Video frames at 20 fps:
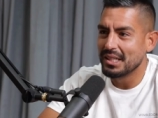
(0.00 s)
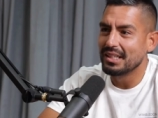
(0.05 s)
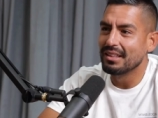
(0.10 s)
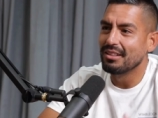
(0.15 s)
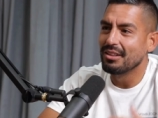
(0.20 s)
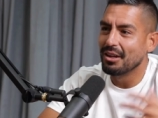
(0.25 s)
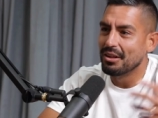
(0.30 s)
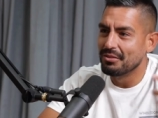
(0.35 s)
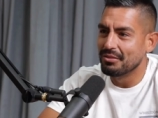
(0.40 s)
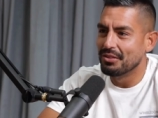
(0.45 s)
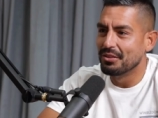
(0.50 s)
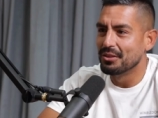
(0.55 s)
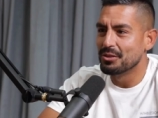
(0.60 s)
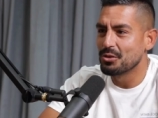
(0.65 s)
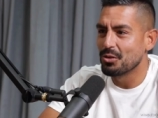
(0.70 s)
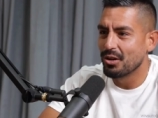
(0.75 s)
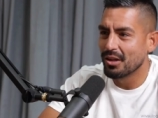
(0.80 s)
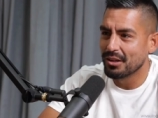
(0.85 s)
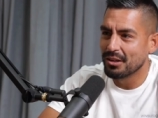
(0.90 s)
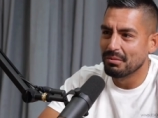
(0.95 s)
he loved the
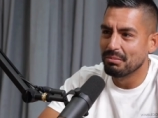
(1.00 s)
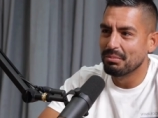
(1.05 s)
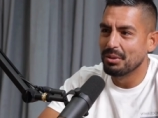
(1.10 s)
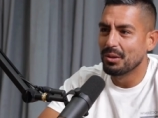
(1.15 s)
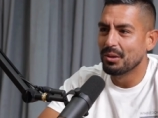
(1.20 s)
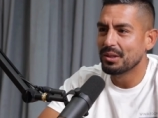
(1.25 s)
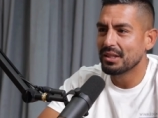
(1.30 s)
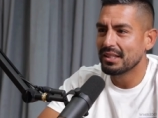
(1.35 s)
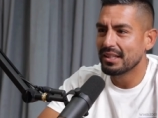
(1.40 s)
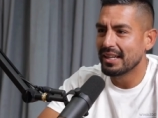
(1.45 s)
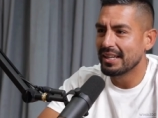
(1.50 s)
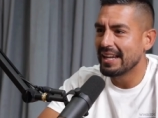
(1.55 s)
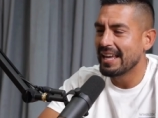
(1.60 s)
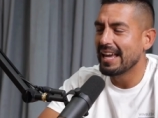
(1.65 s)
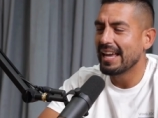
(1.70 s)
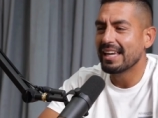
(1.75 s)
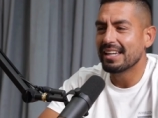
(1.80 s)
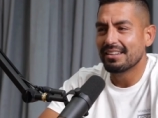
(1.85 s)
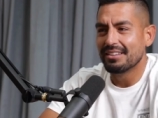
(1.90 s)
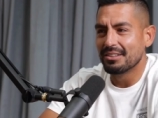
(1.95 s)
truck component and
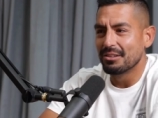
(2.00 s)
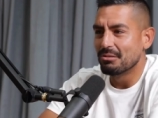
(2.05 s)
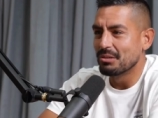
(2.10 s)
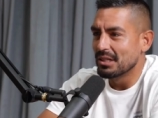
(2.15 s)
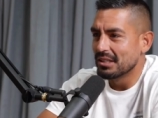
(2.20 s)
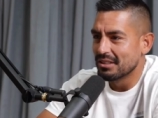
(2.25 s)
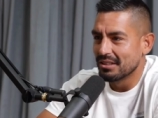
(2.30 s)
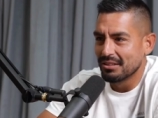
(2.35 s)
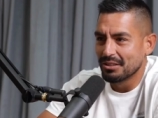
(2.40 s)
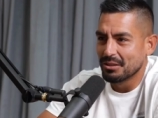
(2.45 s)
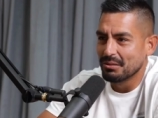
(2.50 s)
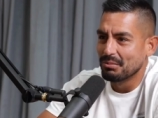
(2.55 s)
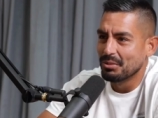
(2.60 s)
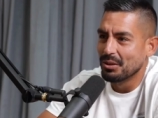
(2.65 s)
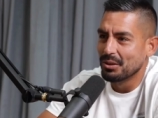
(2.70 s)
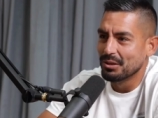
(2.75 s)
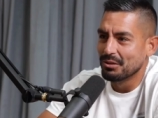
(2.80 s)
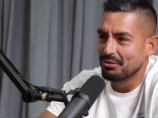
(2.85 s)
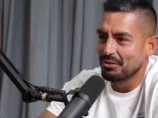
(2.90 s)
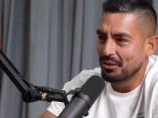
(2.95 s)
hated the retail
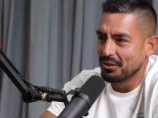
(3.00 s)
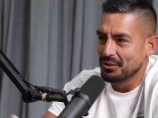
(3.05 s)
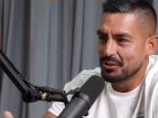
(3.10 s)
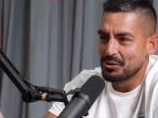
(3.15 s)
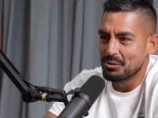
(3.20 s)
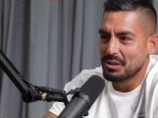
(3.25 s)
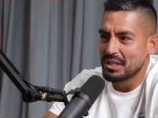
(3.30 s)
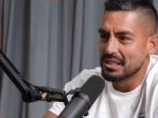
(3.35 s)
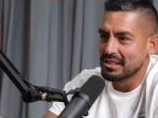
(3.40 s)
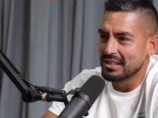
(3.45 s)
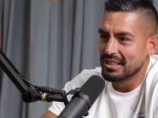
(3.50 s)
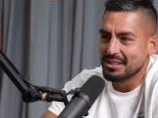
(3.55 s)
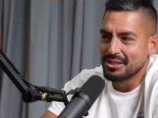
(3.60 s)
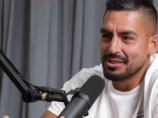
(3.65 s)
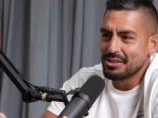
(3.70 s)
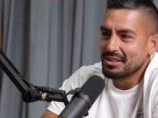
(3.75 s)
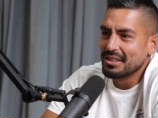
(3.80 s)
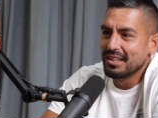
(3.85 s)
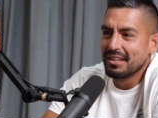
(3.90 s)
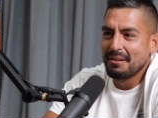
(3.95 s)
component for this reason. He
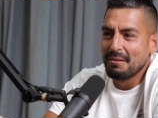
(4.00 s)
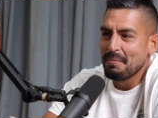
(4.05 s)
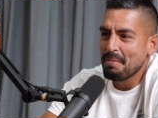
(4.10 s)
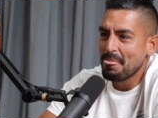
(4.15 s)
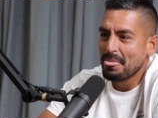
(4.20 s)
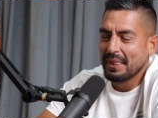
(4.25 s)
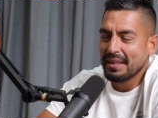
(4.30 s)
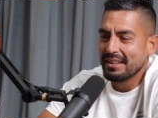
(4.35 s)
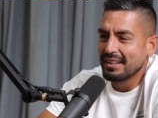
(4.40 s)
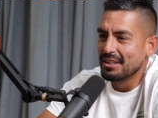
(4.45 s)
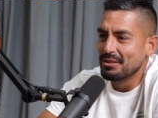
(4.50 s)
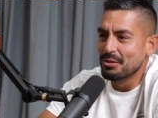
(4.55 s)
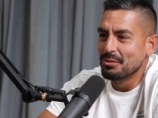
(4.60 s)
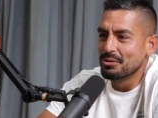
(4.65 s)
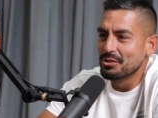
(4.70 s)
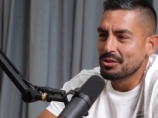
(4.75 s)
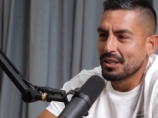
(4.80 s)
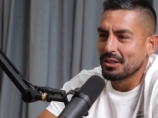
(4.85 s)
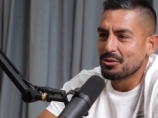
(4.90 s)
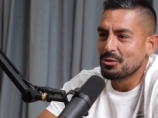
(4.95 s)
just it,
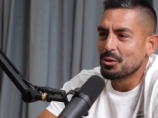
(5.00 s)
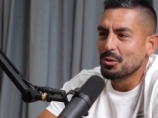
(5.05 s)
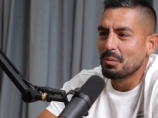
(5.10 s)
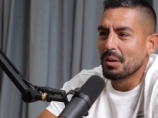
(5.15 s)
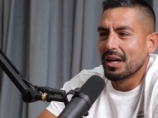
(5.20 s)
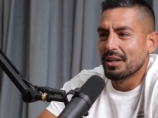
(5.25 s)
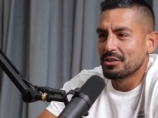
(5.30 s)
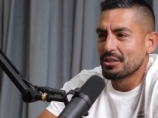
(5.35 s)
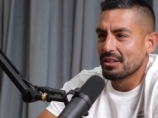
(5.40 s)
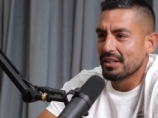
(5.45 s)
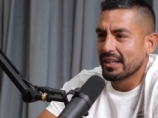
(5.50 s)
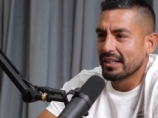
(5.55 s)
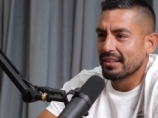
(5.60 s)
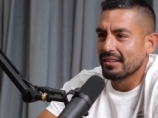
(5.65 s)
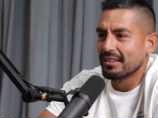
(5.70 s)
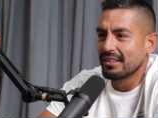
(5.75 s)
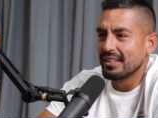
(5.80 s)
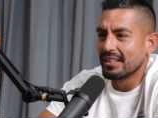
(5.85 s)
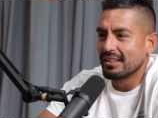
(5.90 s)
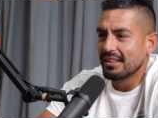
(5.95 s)
was like too much. It
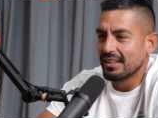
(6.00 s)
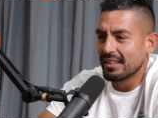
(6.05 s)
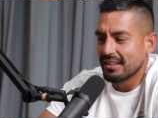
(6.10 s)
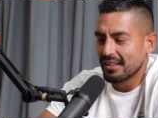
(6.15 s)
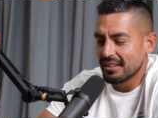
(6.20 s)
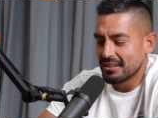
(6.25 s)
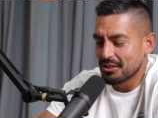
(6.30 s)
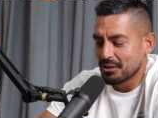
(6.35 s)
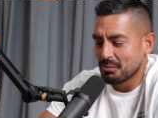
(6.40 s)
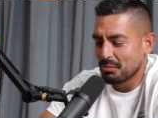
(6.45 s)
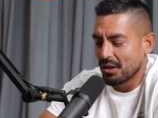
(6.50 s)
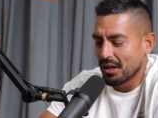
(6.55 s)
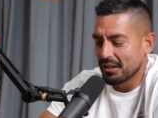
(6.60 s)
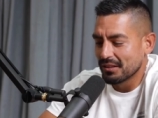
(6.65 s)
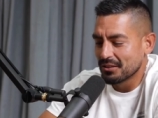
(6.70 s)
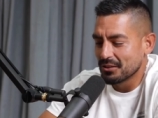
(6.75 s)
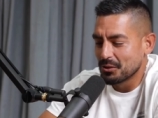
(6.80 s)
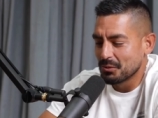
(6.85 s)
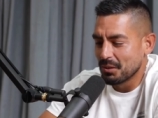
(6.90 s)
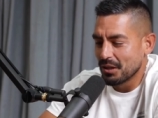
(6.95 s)
like he he thinks his
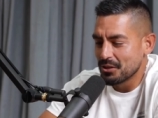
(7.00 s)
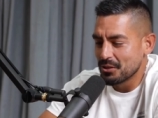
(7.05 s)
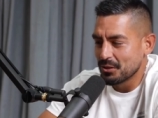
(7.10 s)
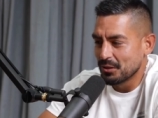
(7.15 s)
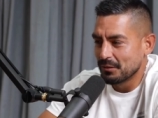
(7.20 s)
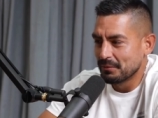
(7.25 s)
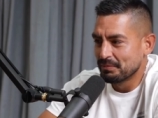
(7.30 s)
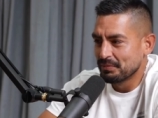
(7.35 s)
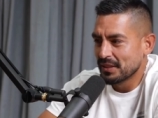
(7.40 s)
product is special,